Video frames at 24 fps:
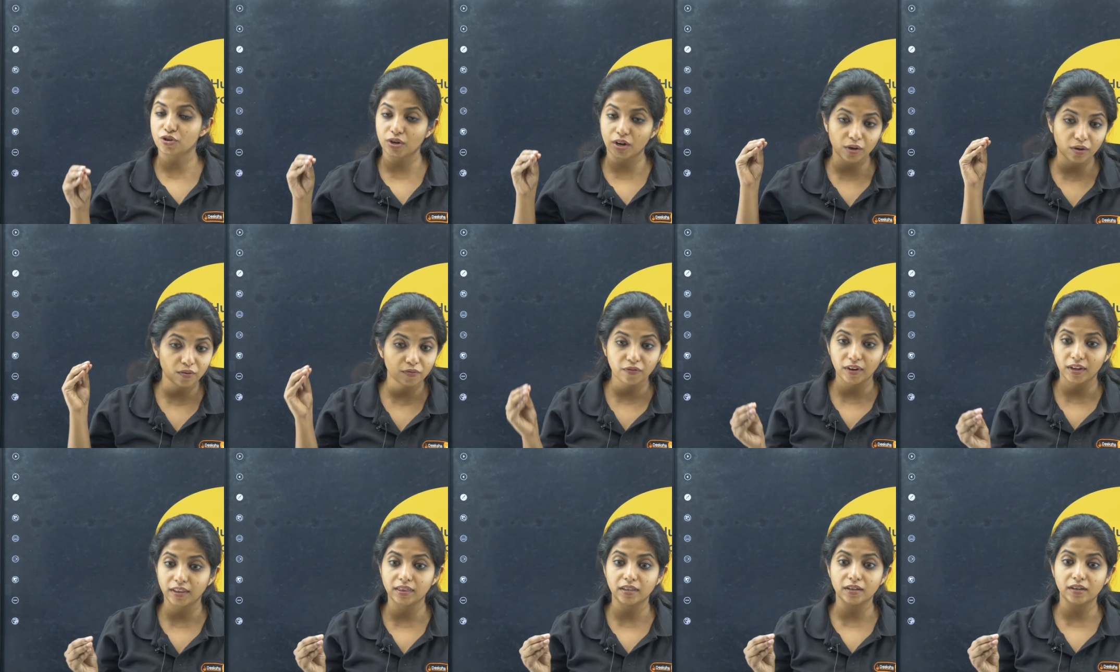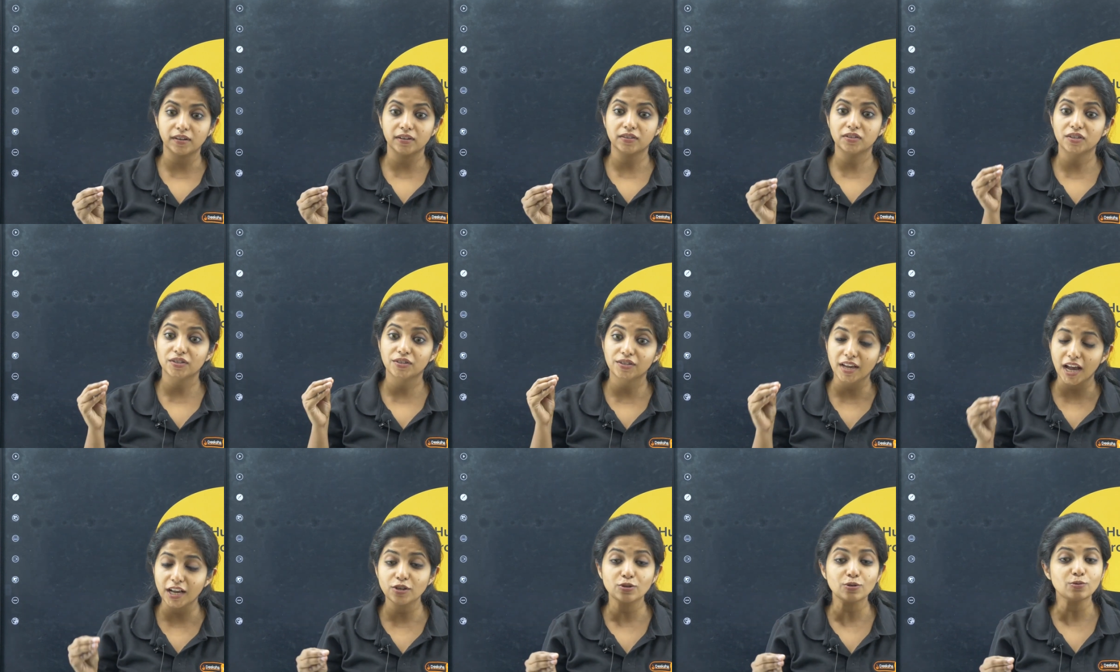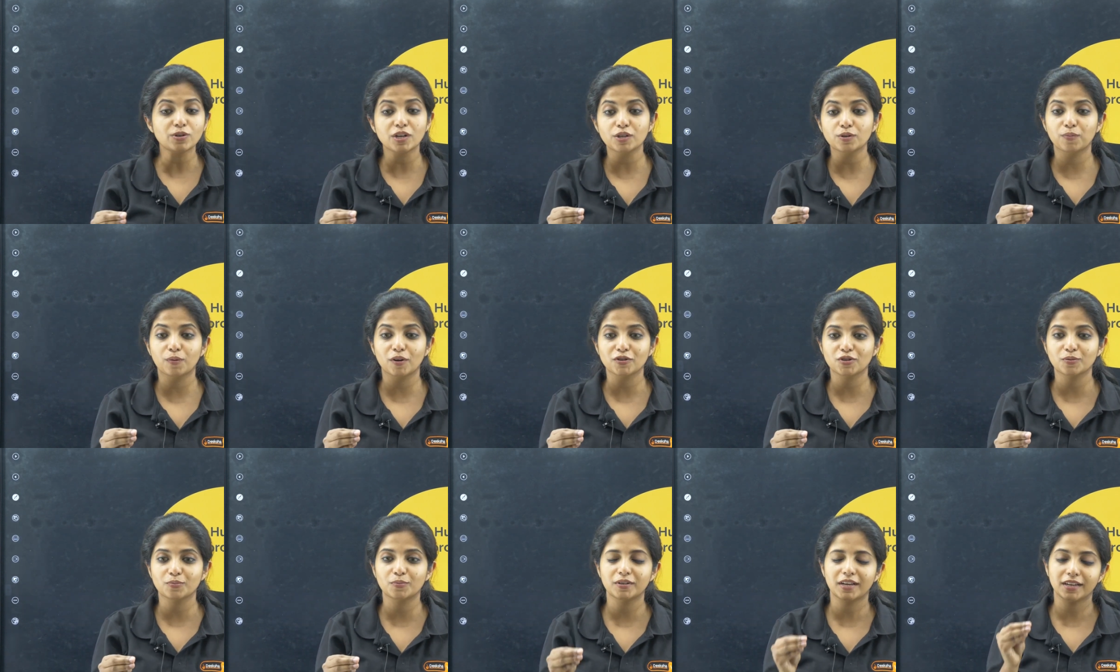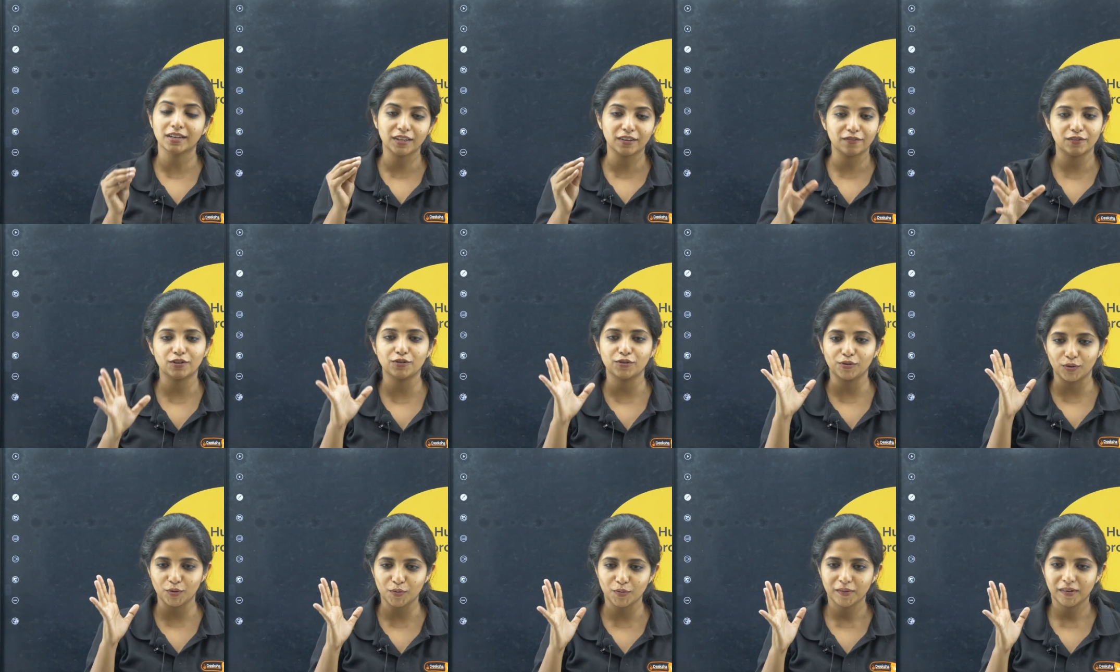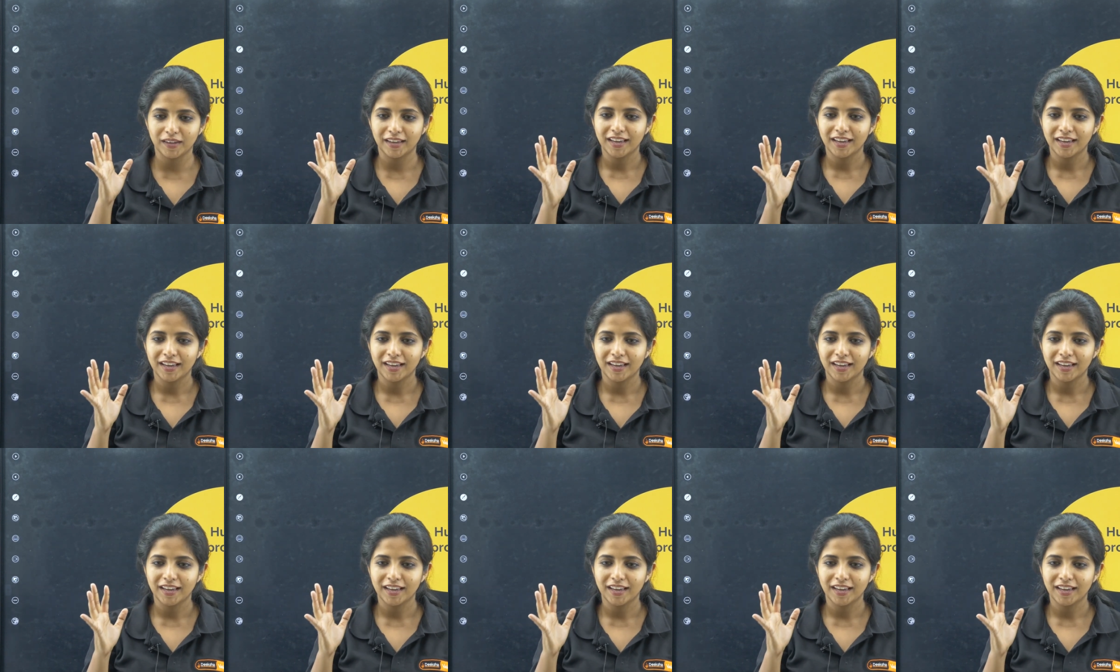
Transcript: try to find the answers as soon as possible and give it to you.